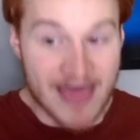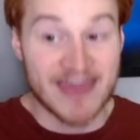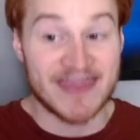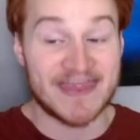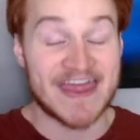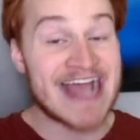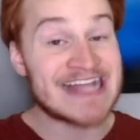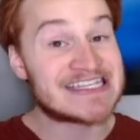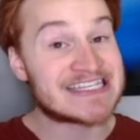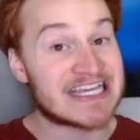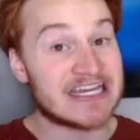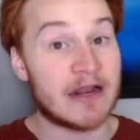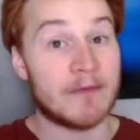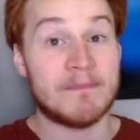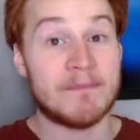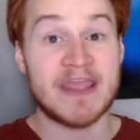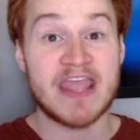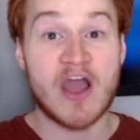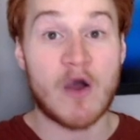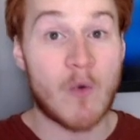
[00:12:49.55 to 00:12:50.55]
That's going to
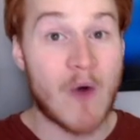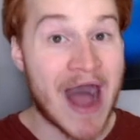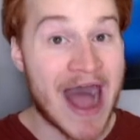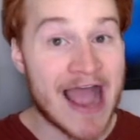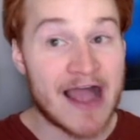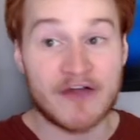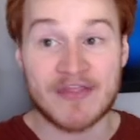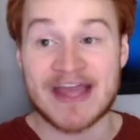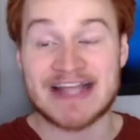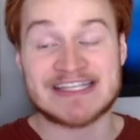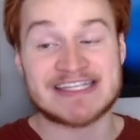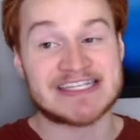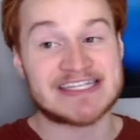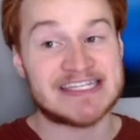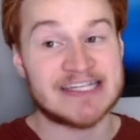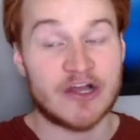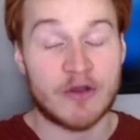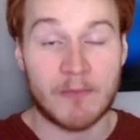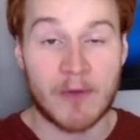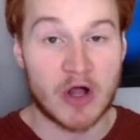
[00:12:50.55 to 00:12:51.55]
be a while. That's
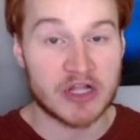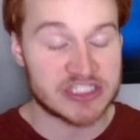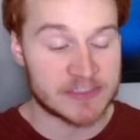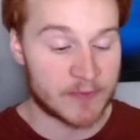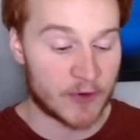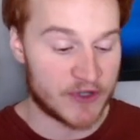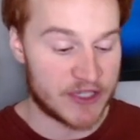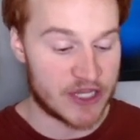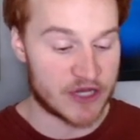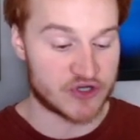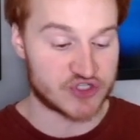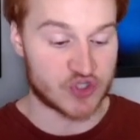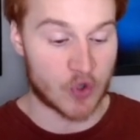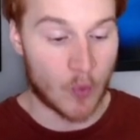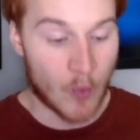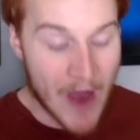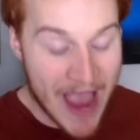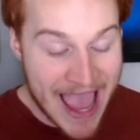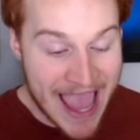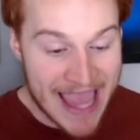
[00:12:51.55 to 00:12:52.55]
still multiple years
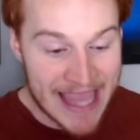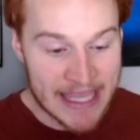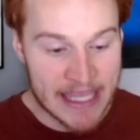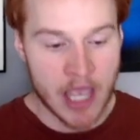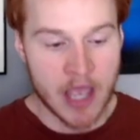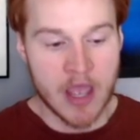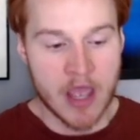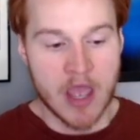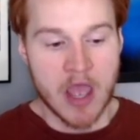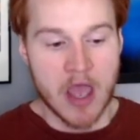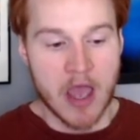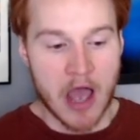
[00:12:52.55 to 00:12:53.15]
away.